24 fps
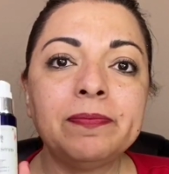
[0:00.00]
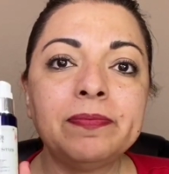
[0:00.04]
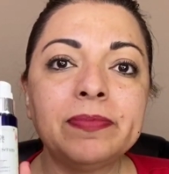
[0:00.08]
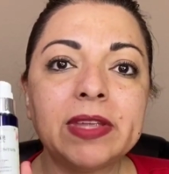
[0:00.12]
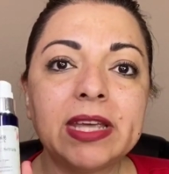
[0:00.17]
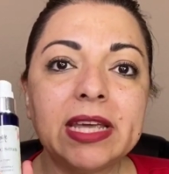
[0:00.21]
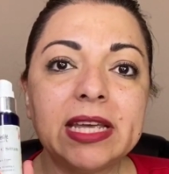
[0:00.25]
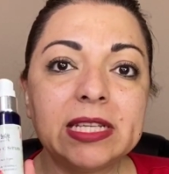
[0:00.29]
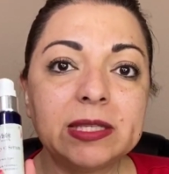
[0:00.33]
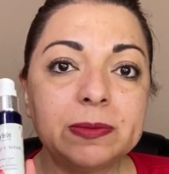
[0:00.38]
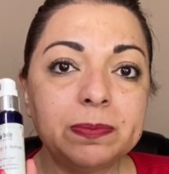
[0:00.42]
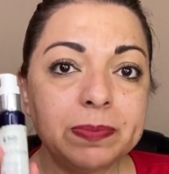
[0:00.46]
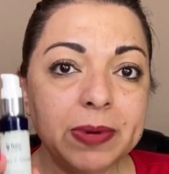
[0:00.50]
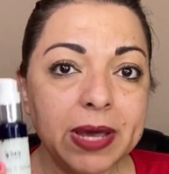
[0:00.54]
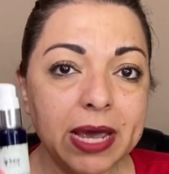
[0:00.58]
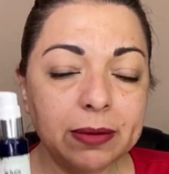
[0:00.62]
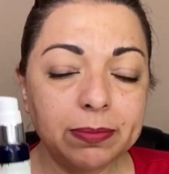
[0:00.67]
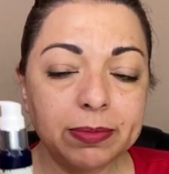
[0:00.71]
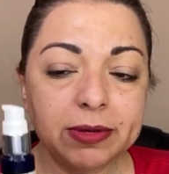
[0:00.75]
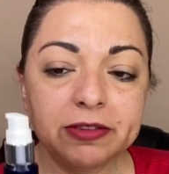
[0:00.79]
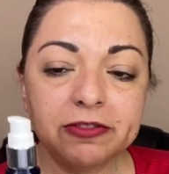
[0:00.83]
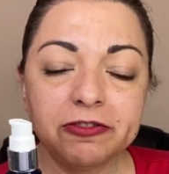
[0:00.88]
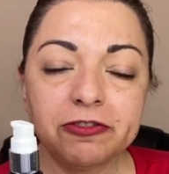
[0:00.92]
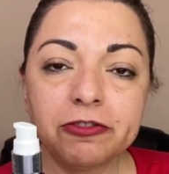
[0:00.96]
It's
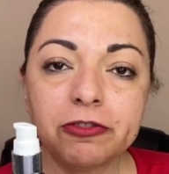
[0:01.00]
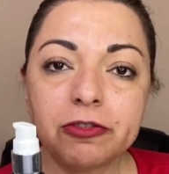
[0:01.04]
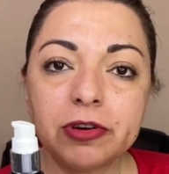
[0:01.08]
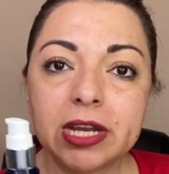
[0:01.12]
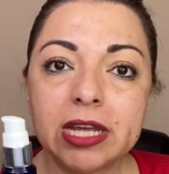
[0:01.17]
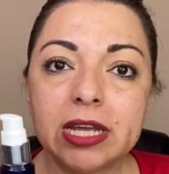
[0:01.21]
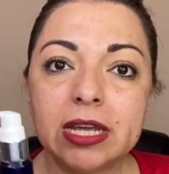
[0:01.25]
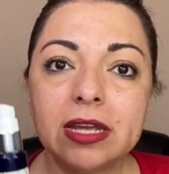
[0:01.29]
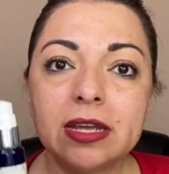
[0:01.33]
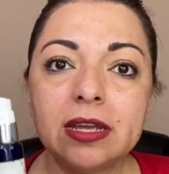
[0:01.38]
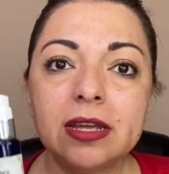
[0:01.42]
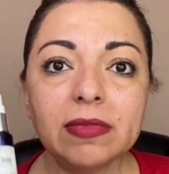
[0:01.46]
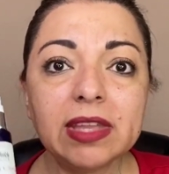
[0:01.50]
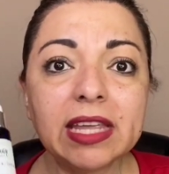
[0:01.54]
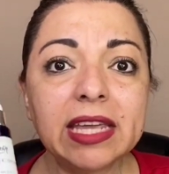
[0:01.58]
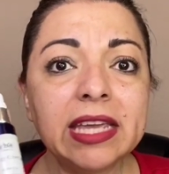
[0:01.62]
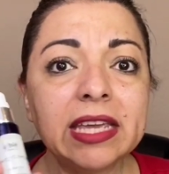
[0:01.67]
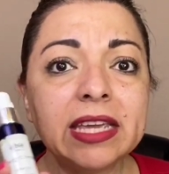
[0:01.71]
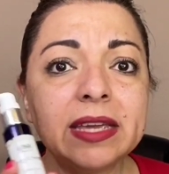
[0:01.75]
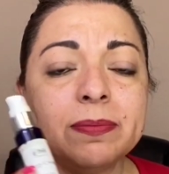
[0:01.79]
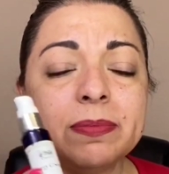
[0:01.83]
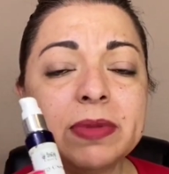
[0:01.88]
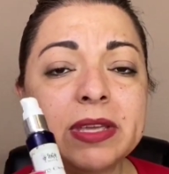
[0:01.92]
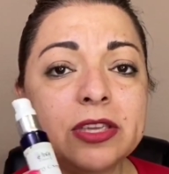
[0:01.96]
paraben free. It
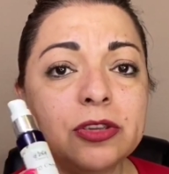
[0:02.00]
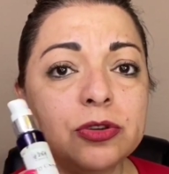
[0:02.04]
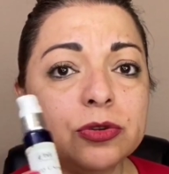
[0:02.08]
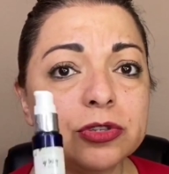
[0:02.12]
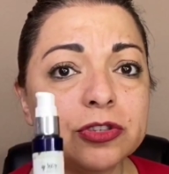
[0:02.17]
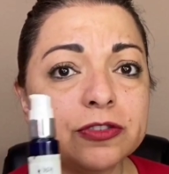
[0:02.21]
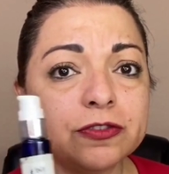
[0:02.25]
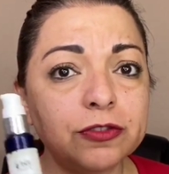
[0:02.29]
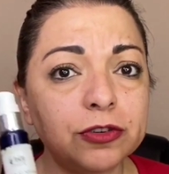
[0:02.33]
can be used for